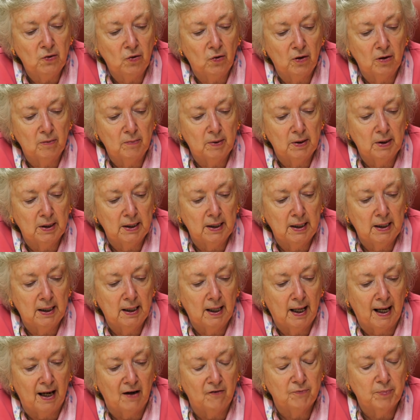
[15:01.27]
normally
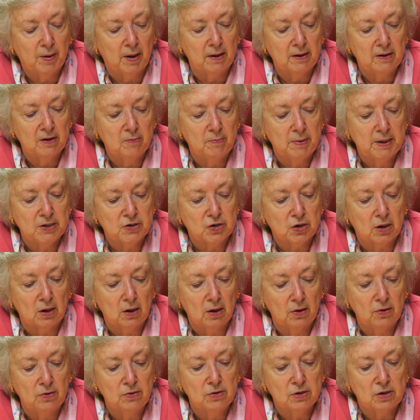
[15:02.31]
have part of the beach
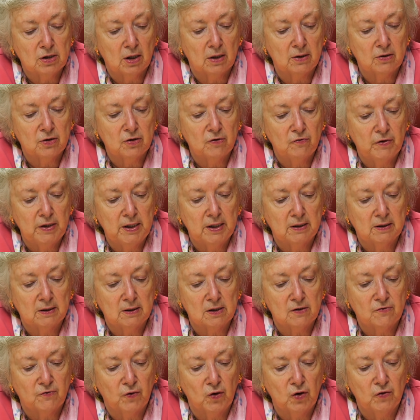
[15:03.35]
closed to
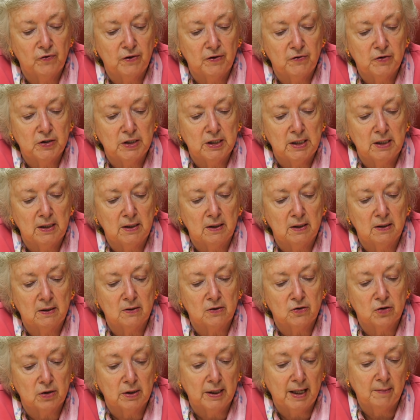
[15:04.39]
vehicles 4/15
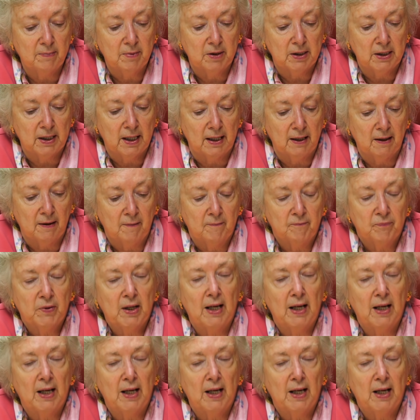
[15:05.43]
to Labor Day?